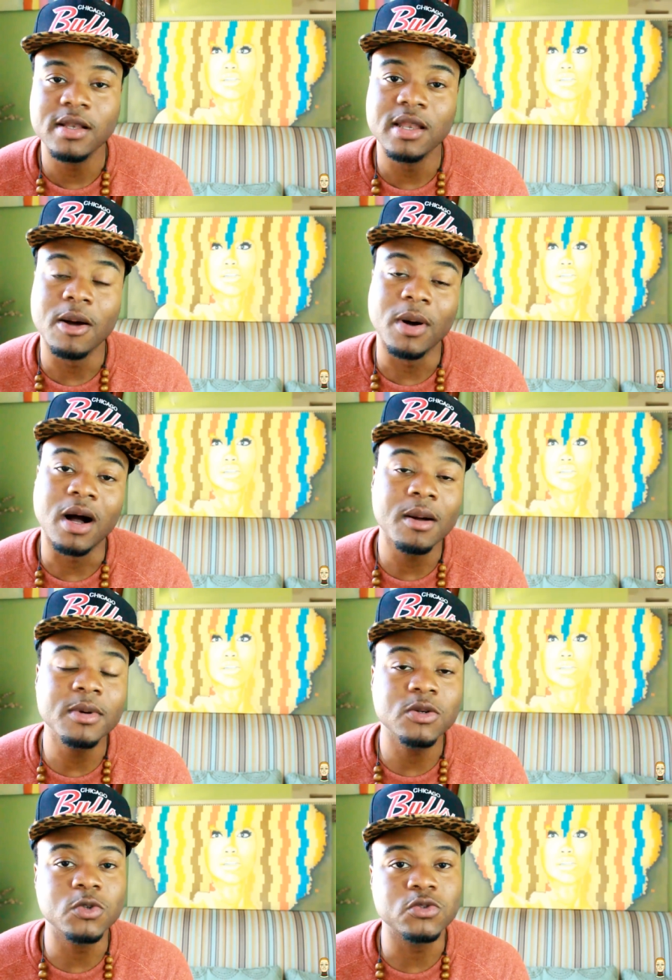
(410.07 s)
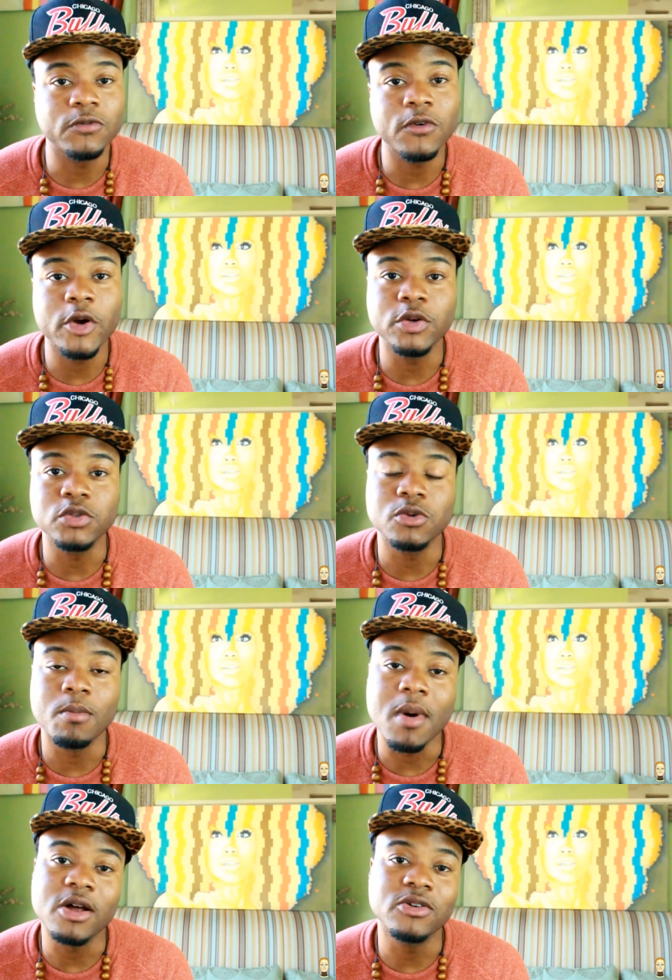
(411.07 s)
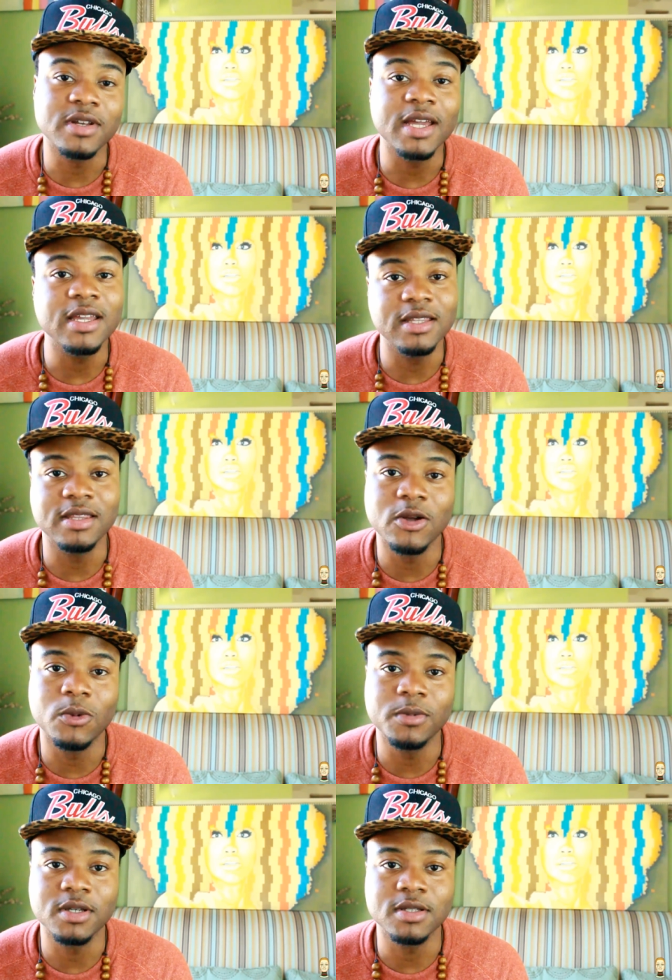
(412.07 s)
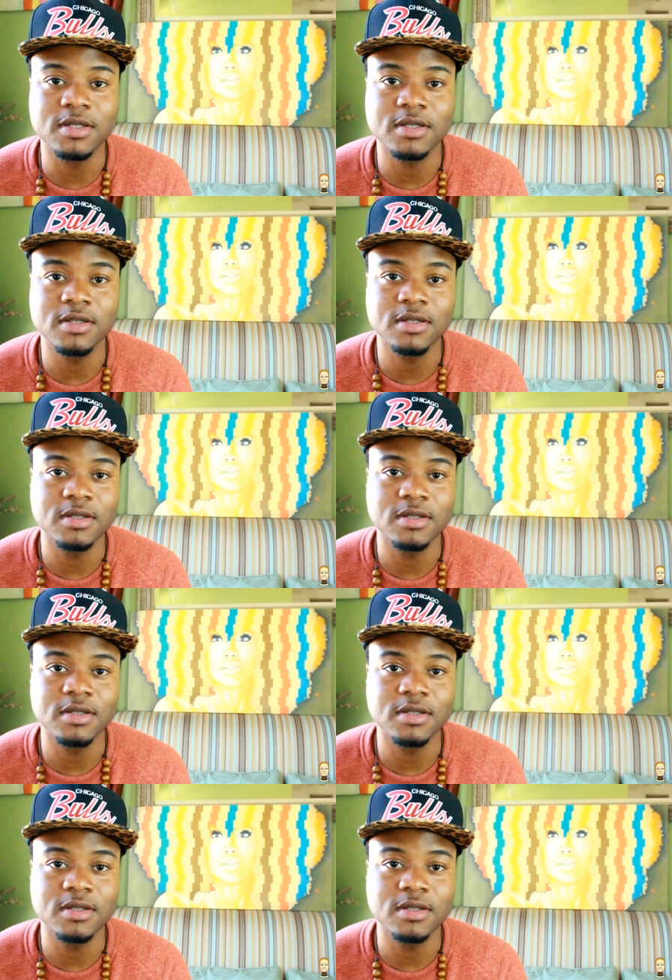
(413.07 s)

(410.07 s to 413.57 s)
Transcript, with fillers: Now, Muhammad was referring to modern day Ethiopians,